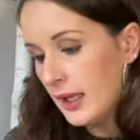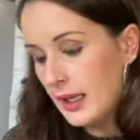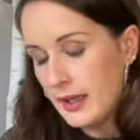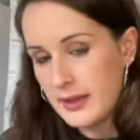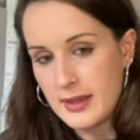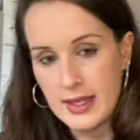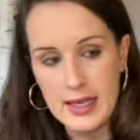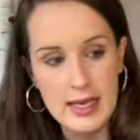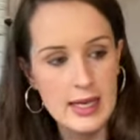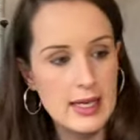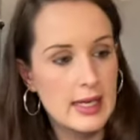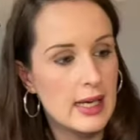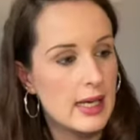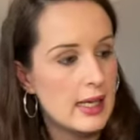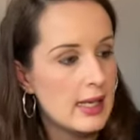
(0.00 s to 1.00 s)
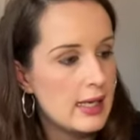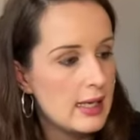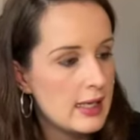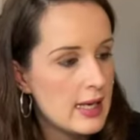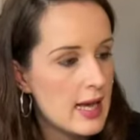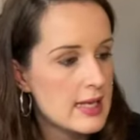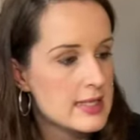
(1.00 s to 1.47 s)
The
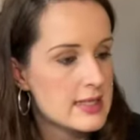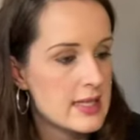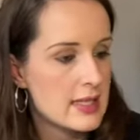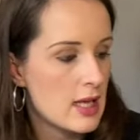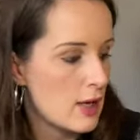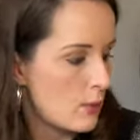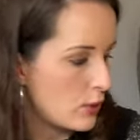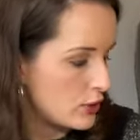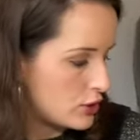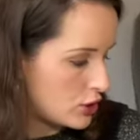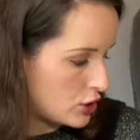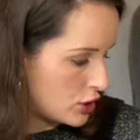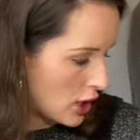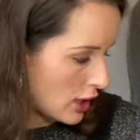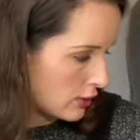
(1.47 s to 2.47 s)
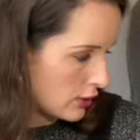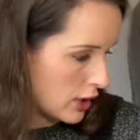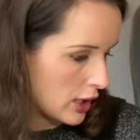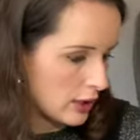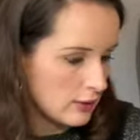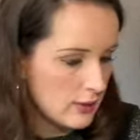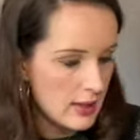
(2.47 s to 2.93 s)
last thing that I want to show
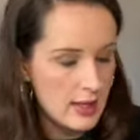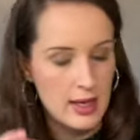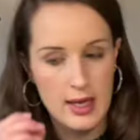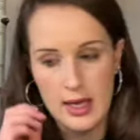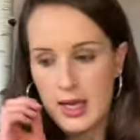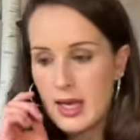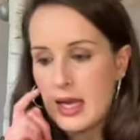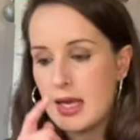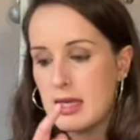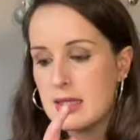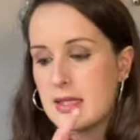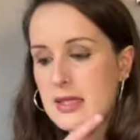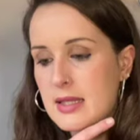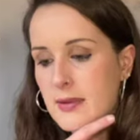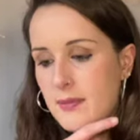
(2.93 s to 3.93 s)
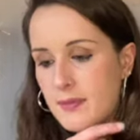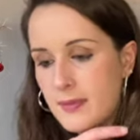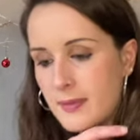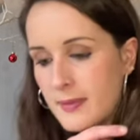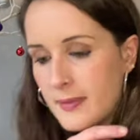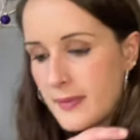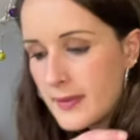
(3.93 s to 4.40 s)
you is
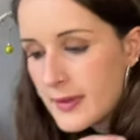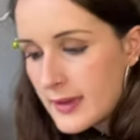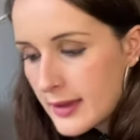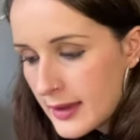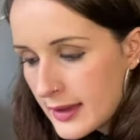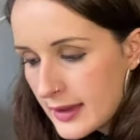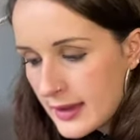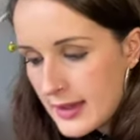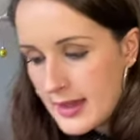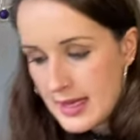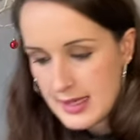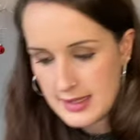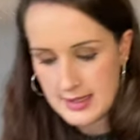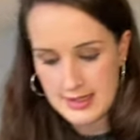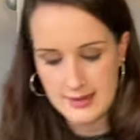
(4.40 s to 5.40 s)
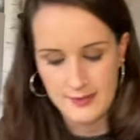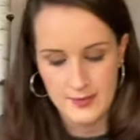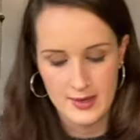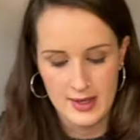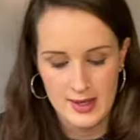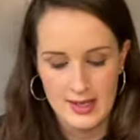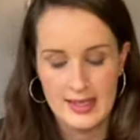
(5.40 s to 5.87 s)
these.
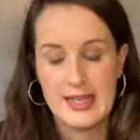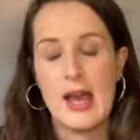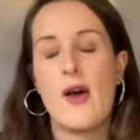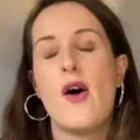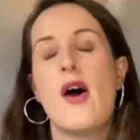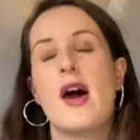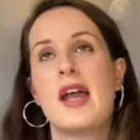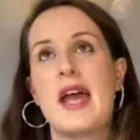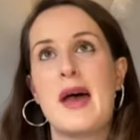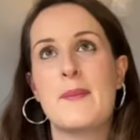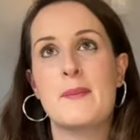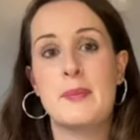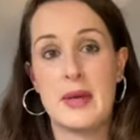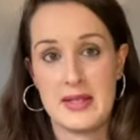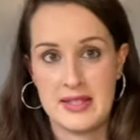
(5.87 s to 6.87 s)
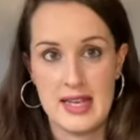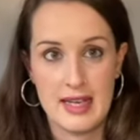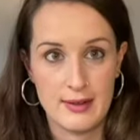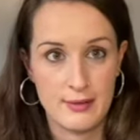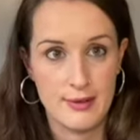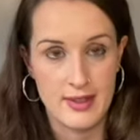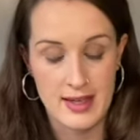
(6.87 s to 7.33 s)
Now I am buzzing
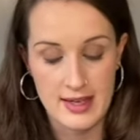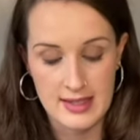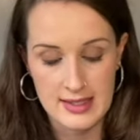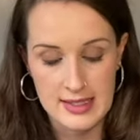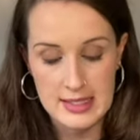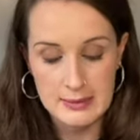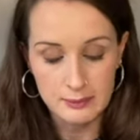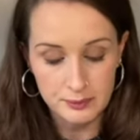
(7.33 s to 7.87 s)
for these.